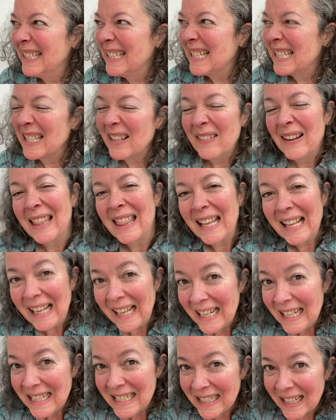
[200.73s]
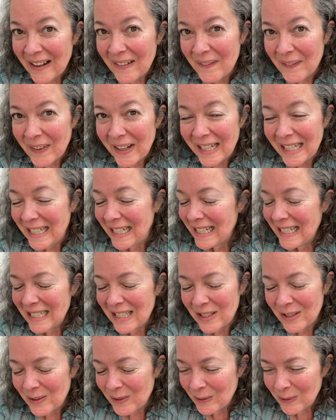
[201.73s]
So I think I need to go and find a
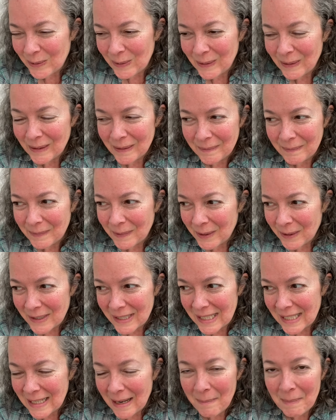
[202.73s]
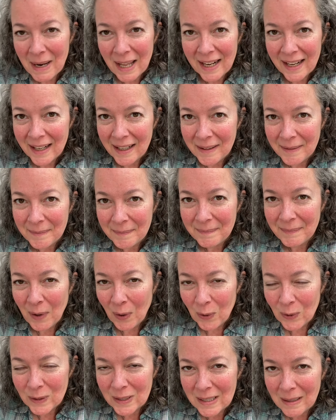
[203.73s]
stool or a stepladder
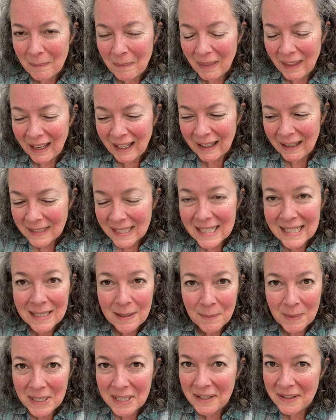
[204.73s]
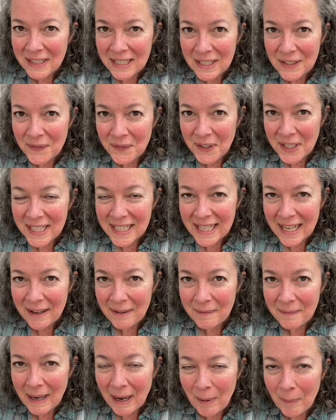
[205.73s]
or something, because then we don't need to find out
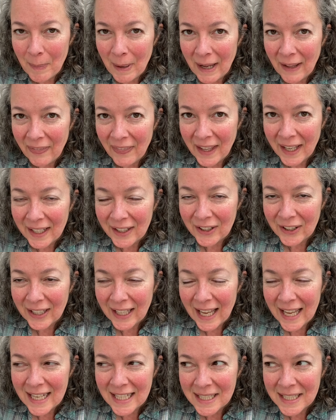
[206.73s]
how bad that could get.